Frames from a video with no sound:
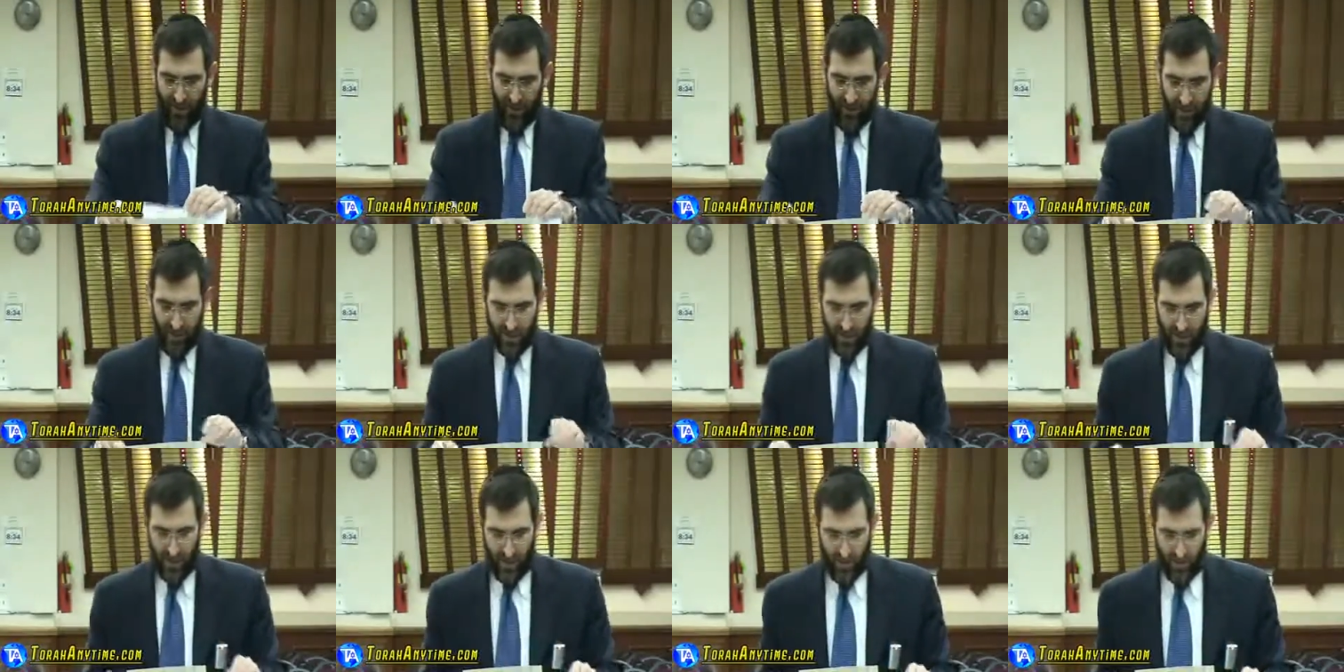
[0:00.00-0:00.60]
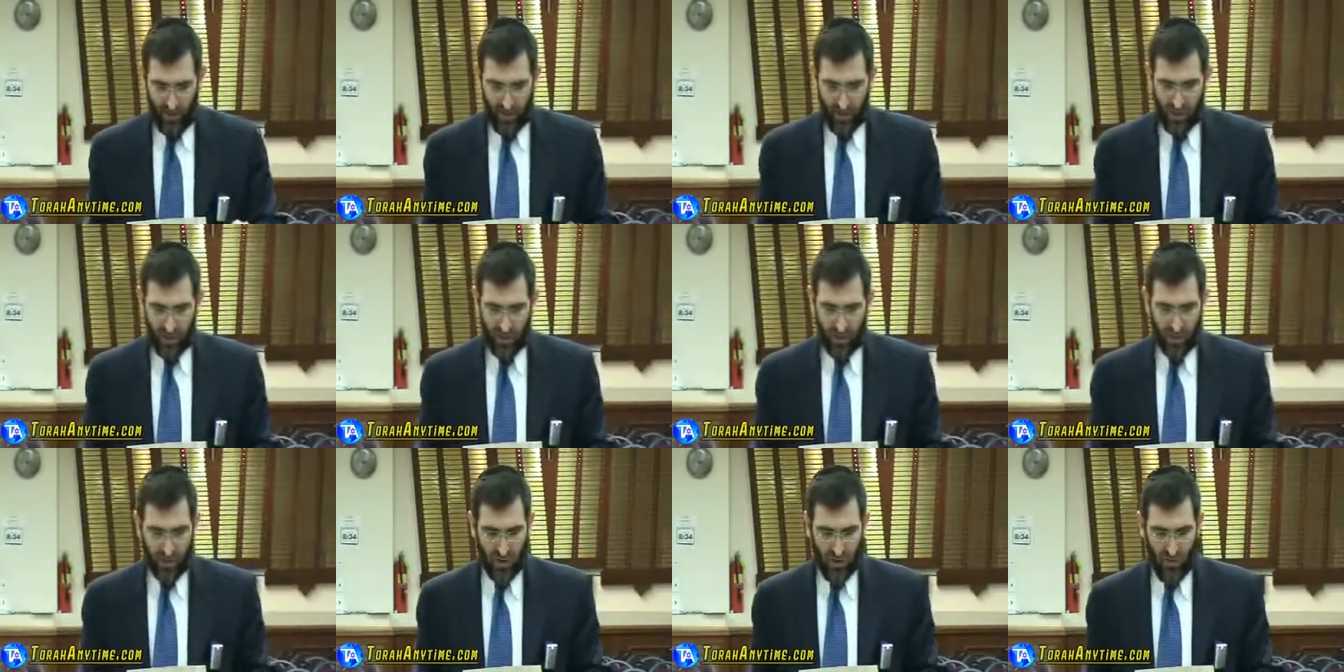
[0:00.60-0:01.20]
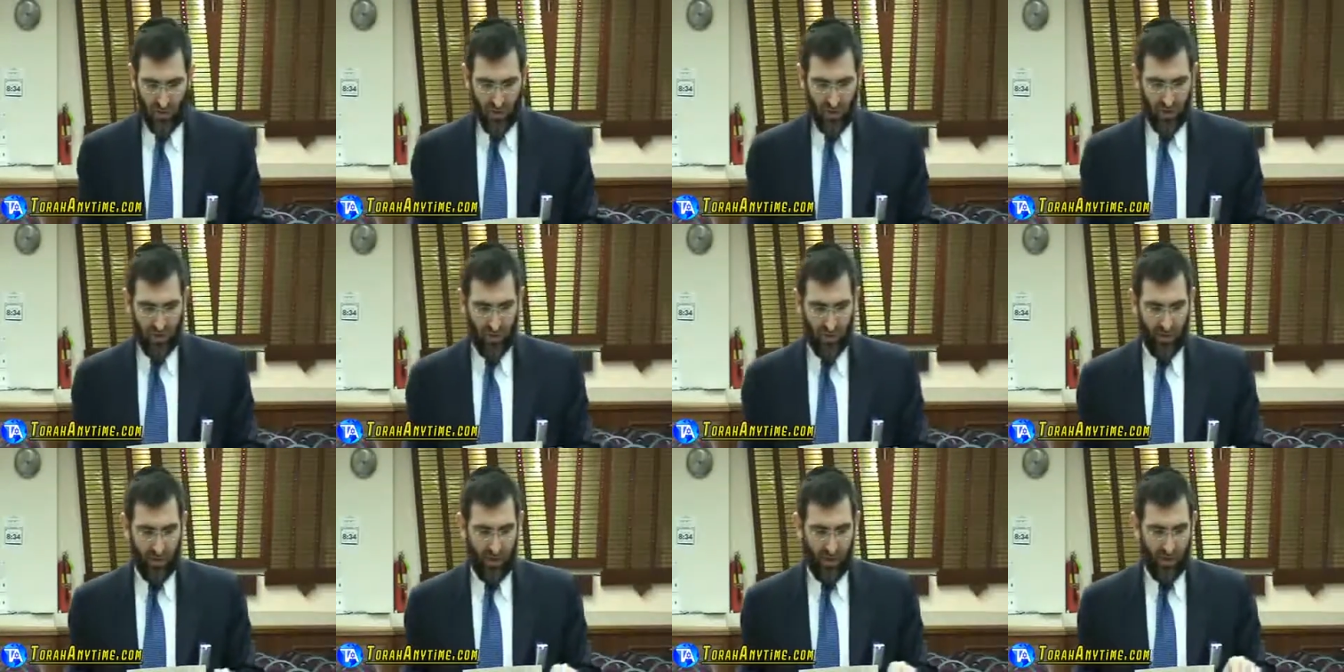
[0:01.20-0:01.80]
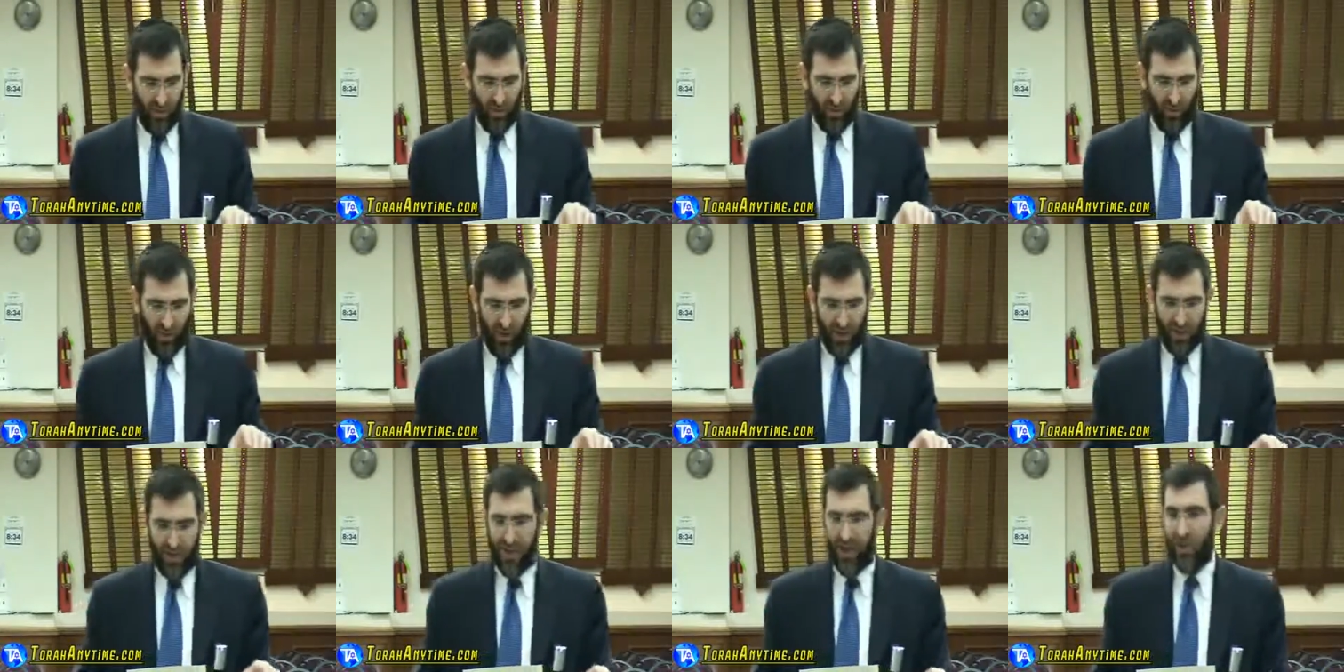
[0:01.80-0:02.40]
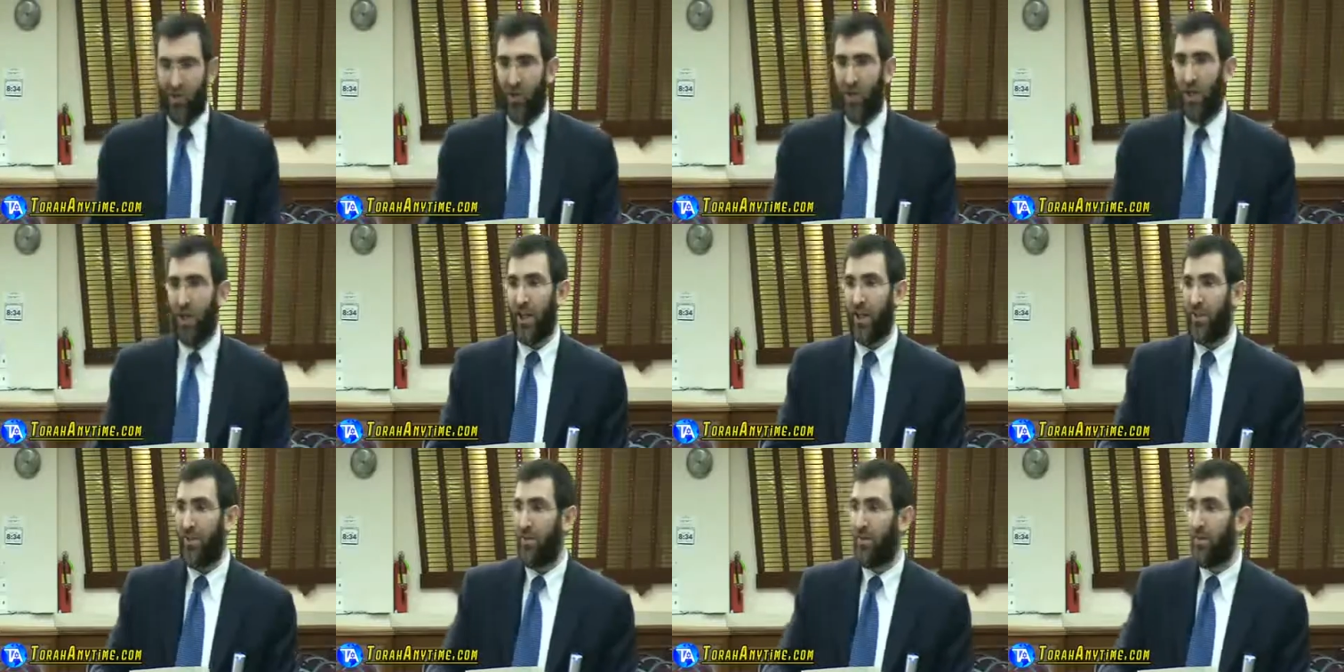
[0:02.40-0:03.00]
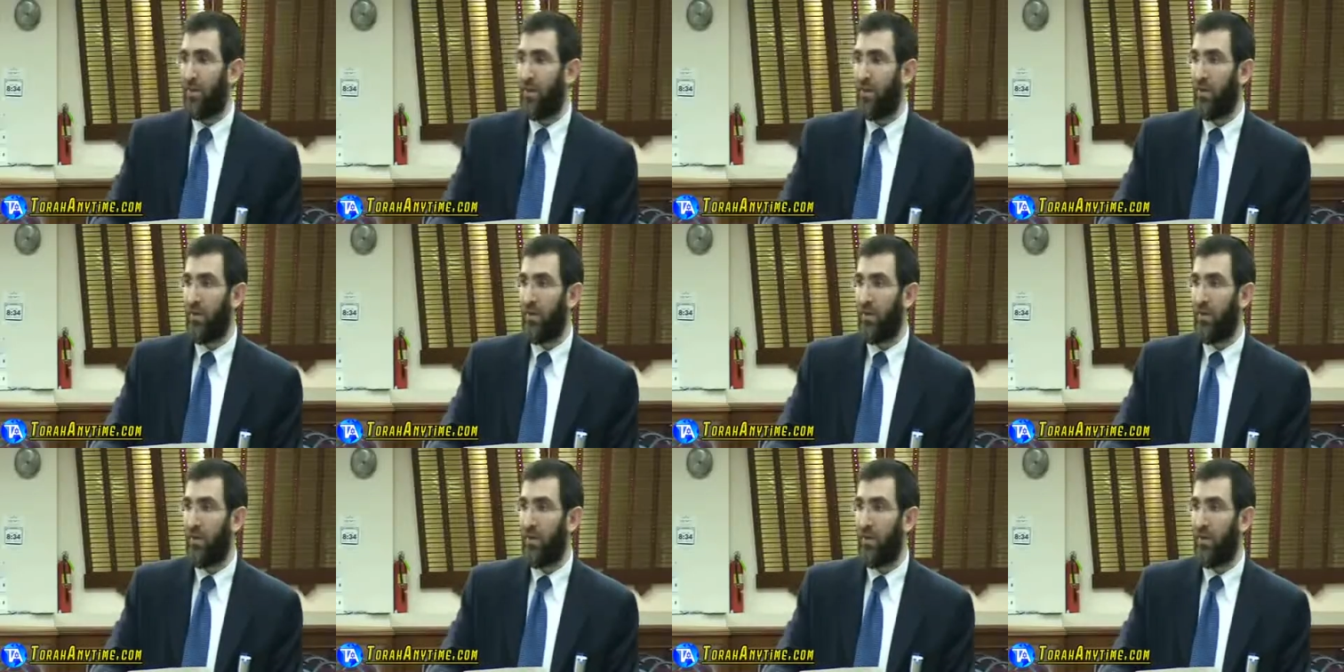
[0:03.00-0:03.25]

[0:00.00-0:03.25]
and it's going to deal with a story of the great sage Hillel.